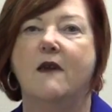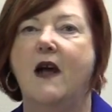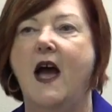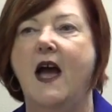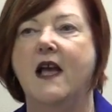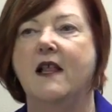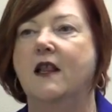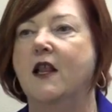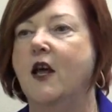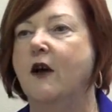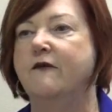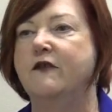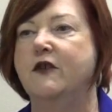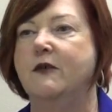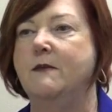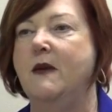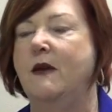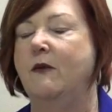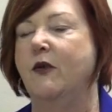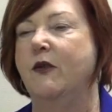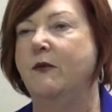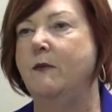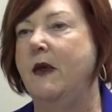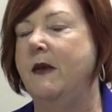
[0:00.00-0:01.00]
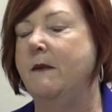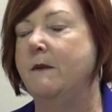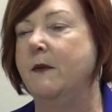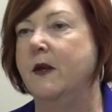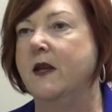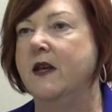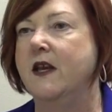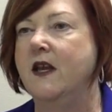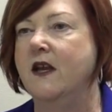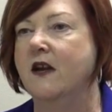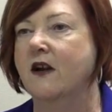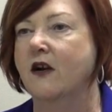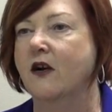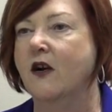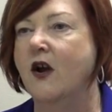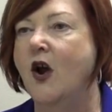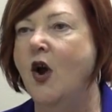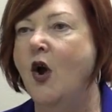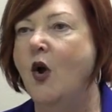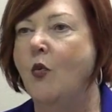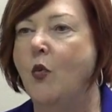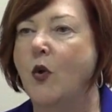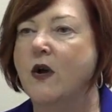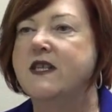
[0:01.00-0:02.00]
I love to meet with people and hear
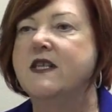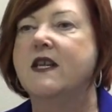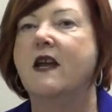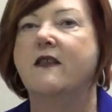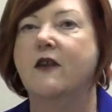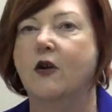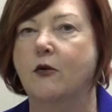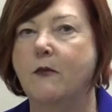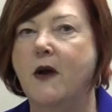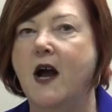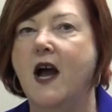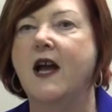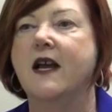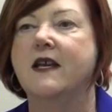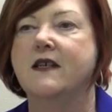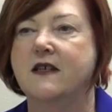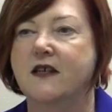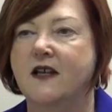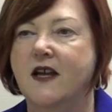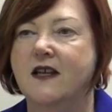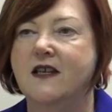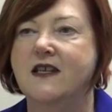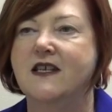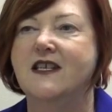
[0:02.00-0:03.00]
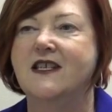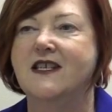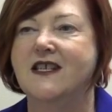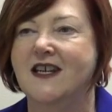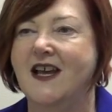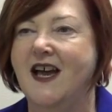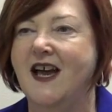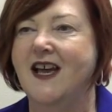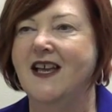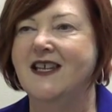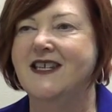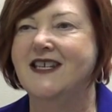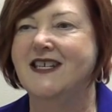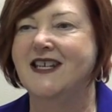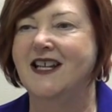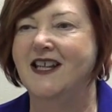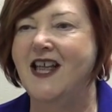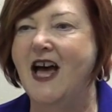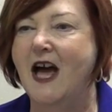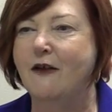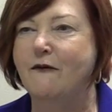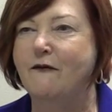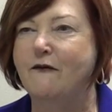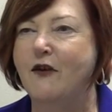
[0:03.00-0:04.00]
what's on their mind. It's a
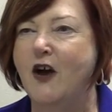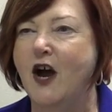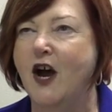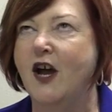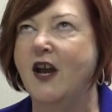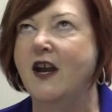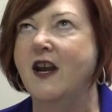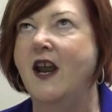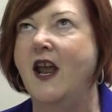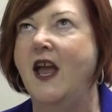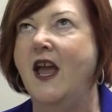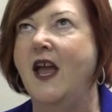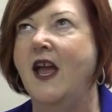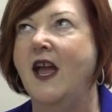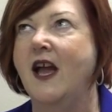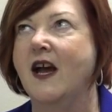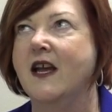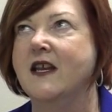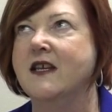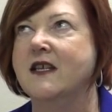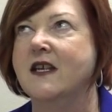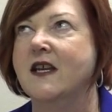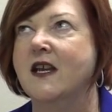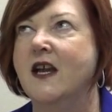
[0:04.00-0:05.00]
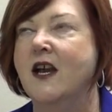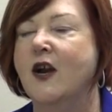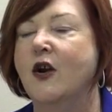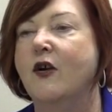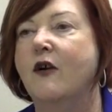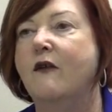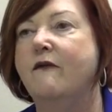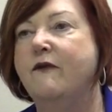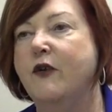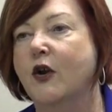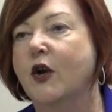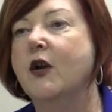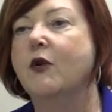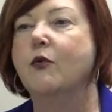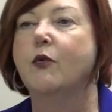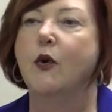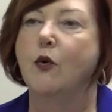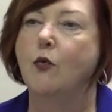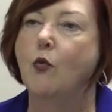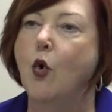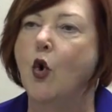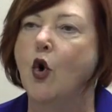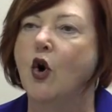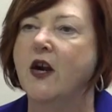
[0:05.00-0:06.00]
lot of fun and very
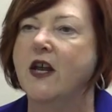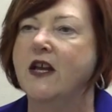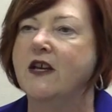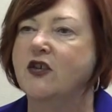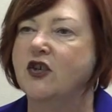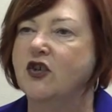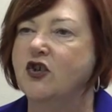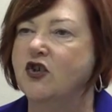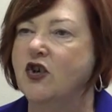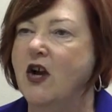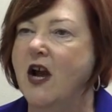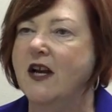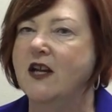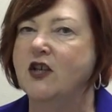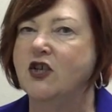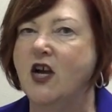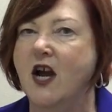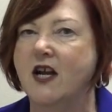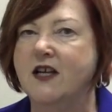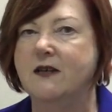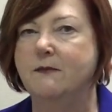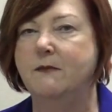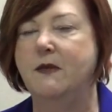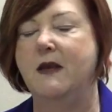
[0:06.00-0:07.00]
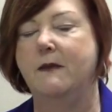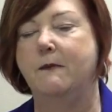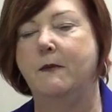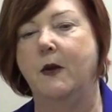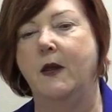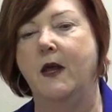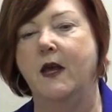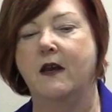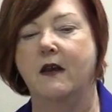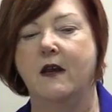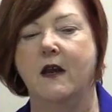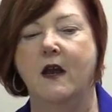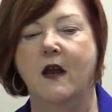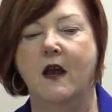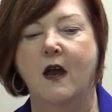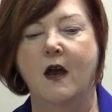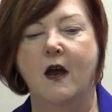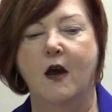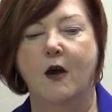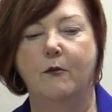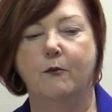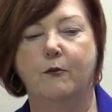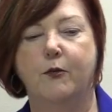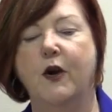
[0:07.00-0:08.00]
rewarding to try to talk to people and
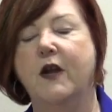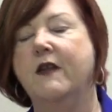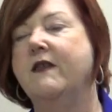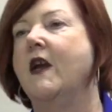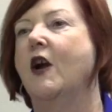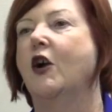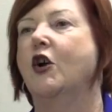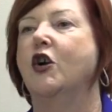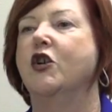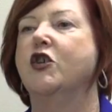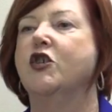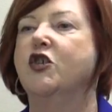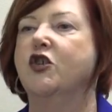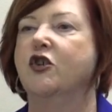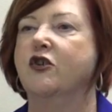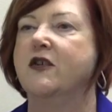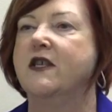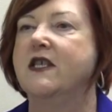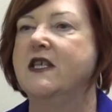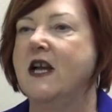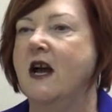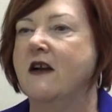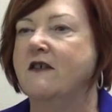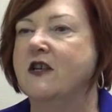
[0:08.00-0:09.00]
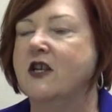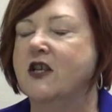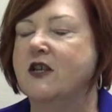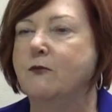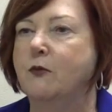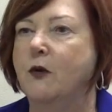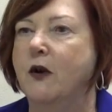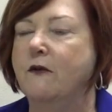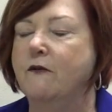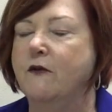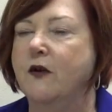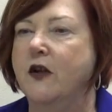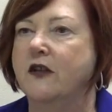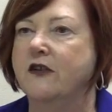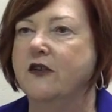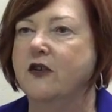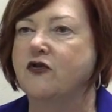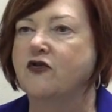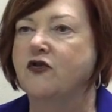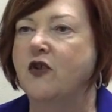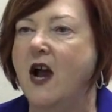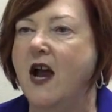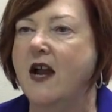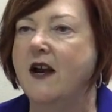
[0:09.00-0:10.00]
bring their concerns down to Springfield
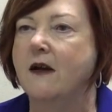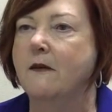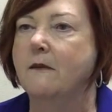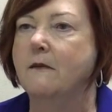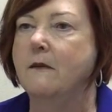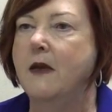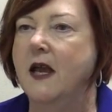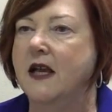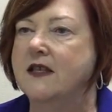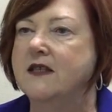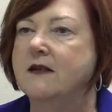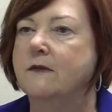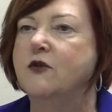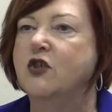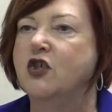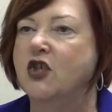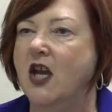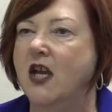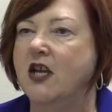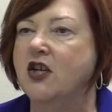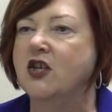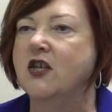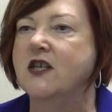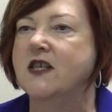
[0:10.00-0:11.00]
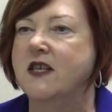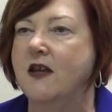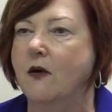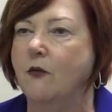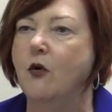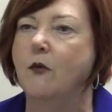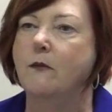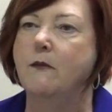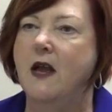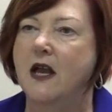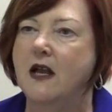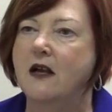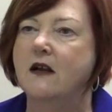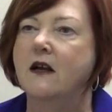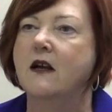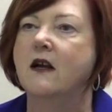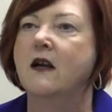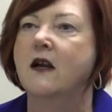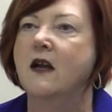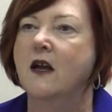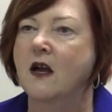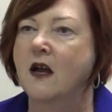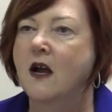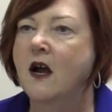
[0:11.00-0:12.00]
and try to make some changes that will make
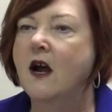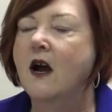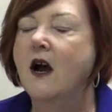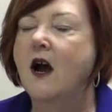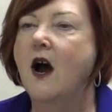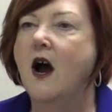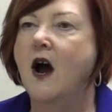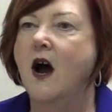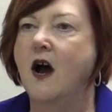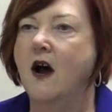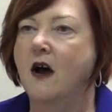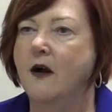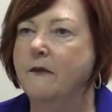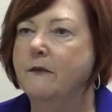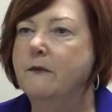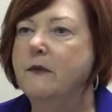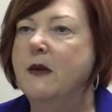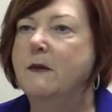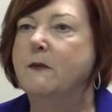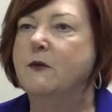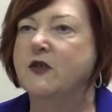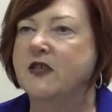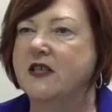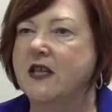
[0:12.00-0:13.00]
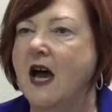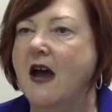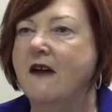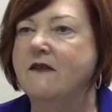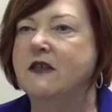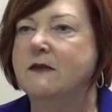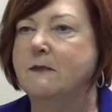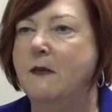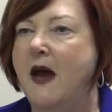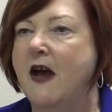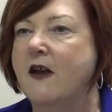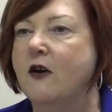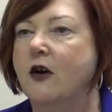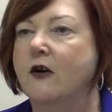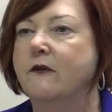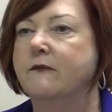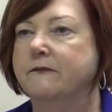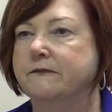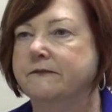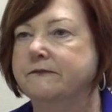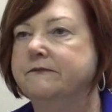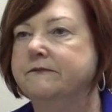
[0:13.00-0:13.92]
people's lives better.